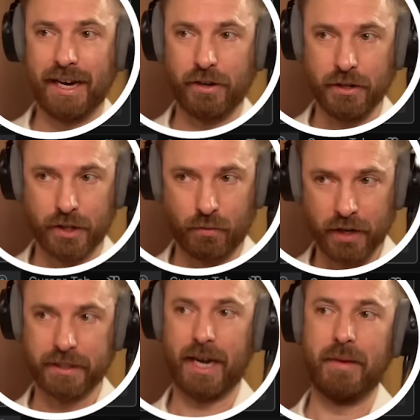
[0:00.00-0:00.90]
It'll use the
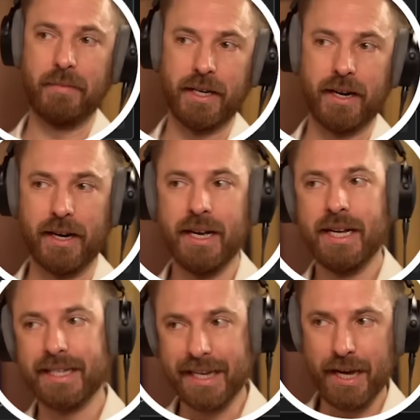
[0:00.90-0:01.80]
real-time API
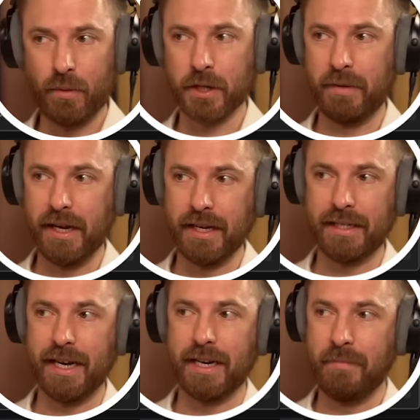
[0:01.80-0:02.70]
to hear what's being
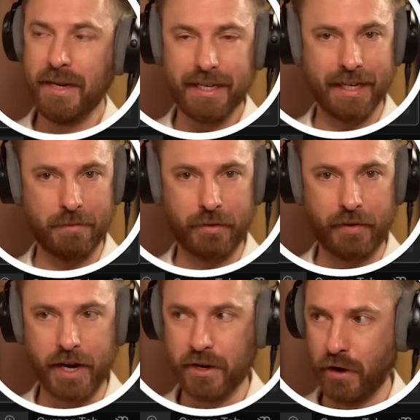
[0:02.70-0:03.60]
said, immediately
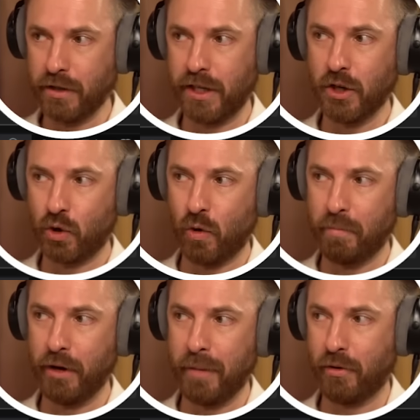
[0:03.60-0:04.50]
provide notes in short
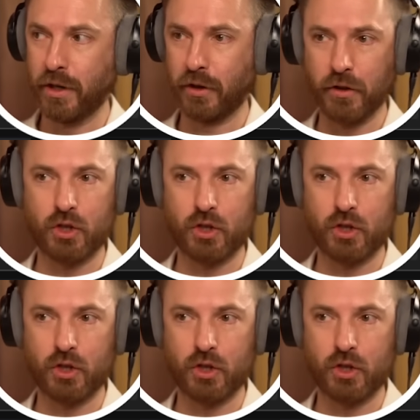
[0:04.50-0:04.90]
bullet points on the